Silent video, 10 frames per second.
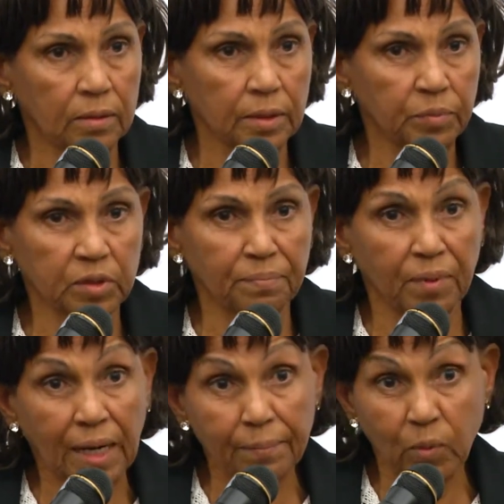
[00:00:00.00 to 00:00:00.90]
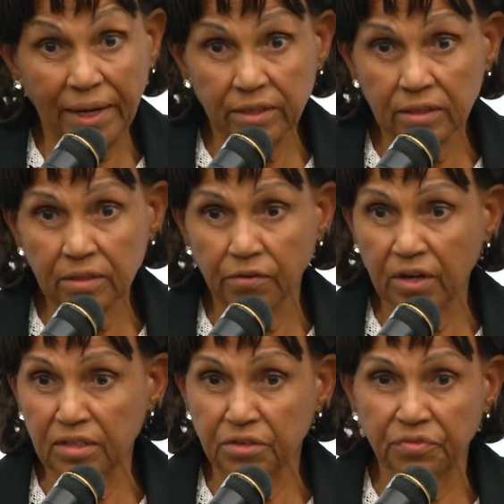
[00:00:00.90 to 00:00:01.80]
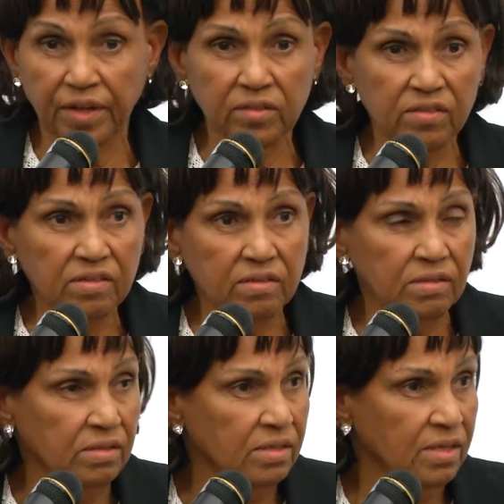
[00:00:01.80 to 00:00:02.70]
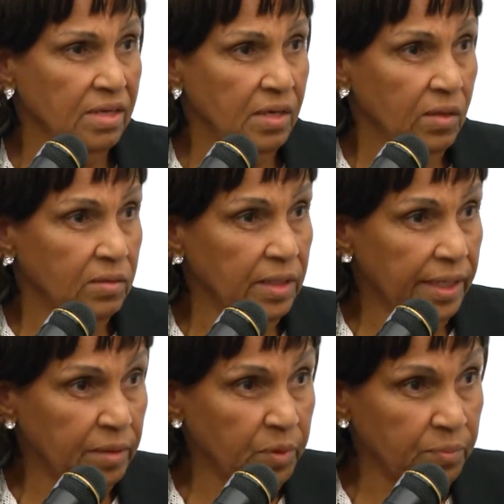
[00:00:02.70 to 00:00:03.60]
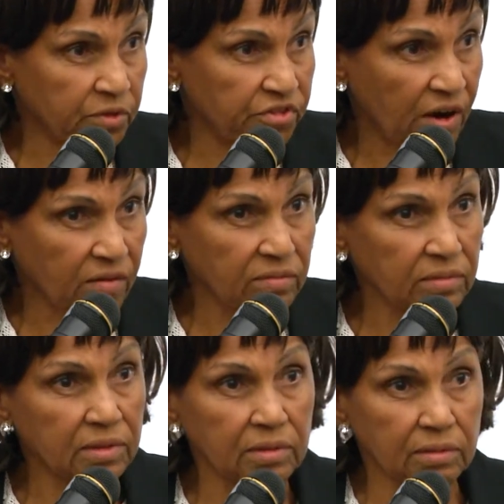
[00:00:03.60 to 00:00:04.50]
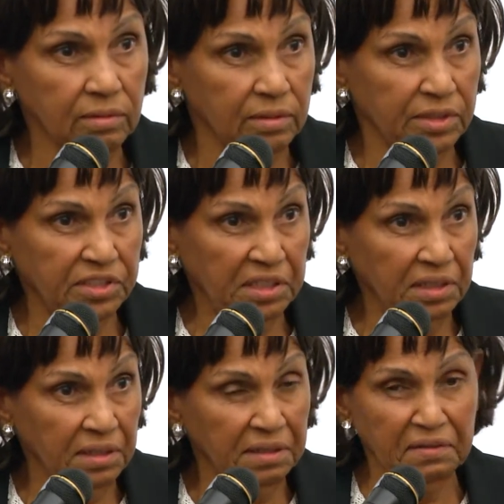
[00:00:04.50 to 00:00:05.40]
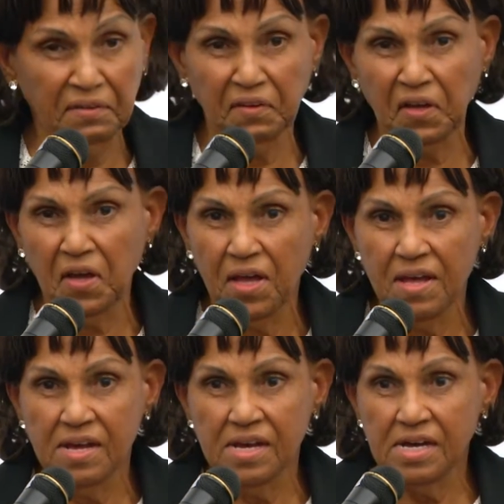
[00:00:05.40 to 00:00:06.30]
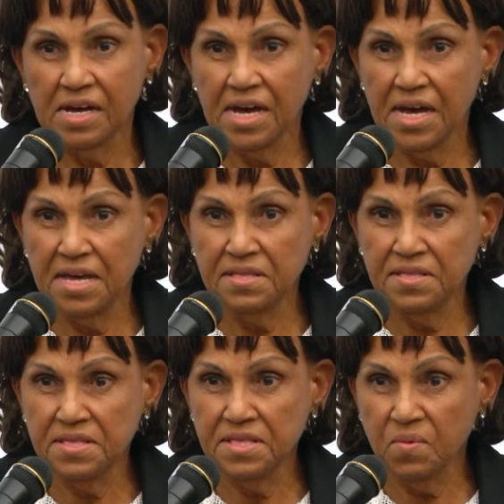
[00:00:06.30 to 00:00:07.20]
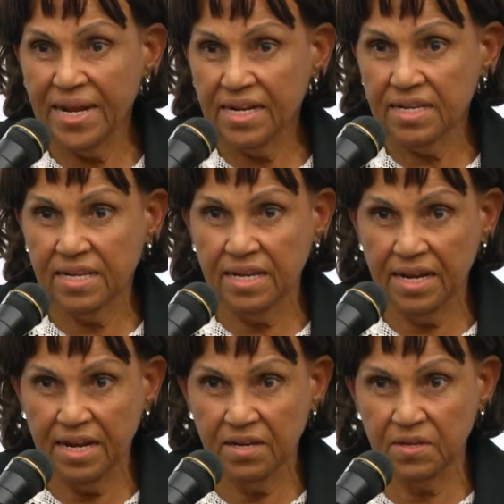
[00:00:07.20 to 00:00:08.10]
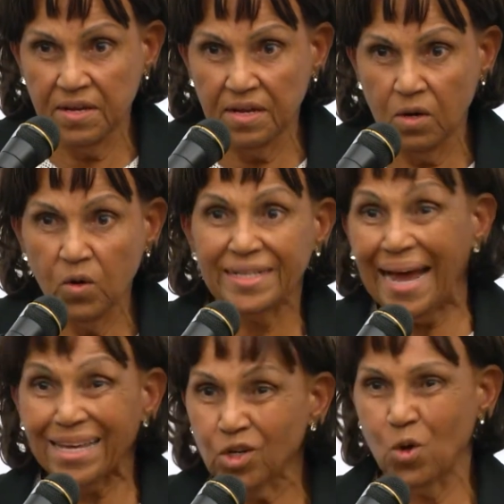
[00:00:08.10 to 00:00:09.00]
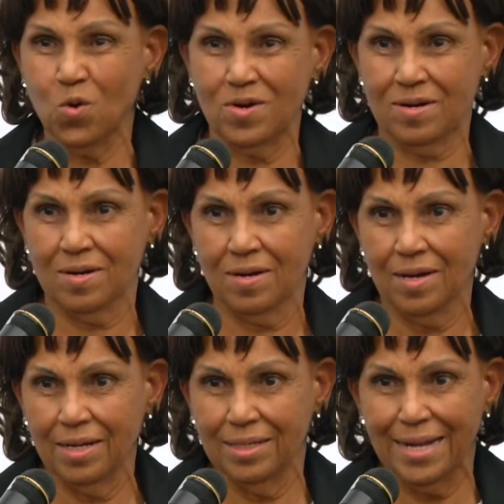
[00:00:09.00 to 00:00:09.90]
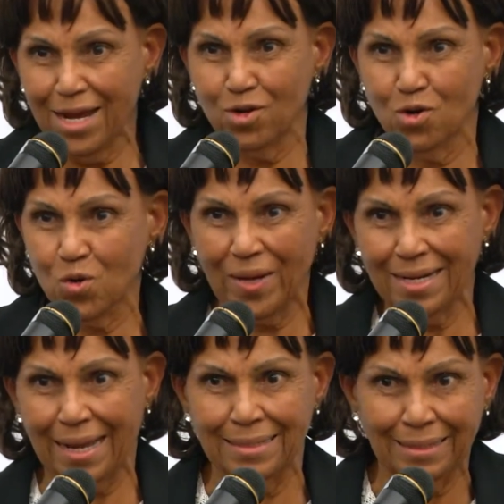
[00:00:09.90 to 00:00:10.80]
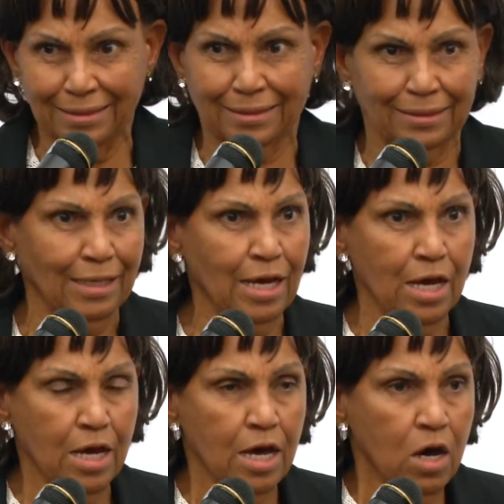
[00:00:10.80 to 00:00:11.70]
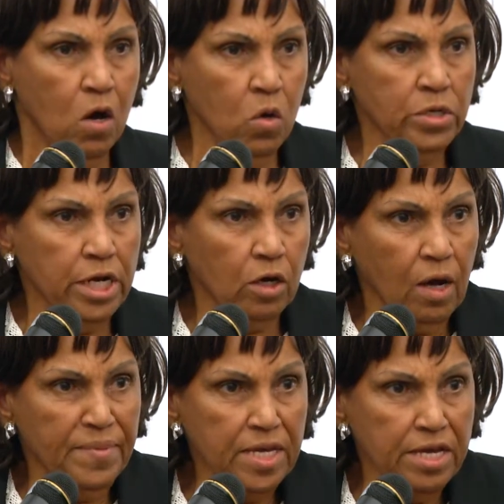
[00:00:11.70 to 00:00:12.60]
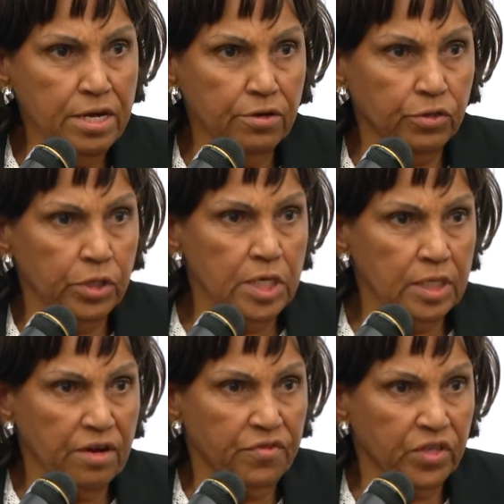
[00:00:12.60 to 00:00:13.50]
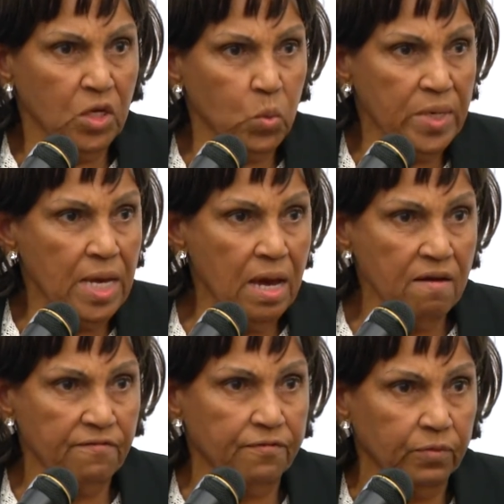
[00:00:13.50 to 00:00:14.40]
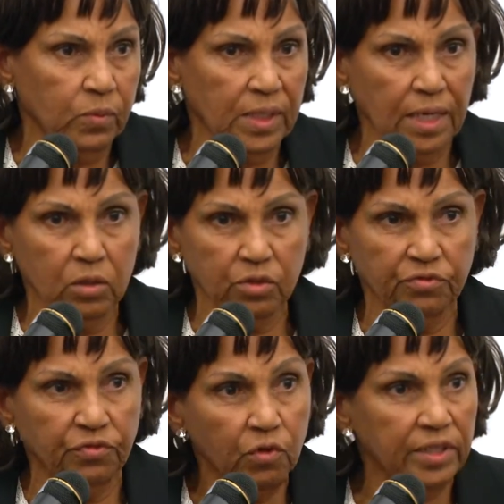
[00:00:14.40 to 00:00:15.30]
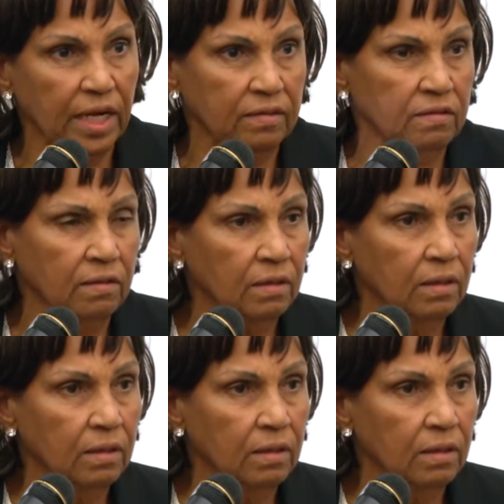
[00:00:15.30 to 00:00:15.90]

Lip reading: They put barbed wire around their fences. They let people drown in the sea. And they went on dialogue. And the dialogue went like this. Oh, they are coming here to eat everything we have. We cannot afford that.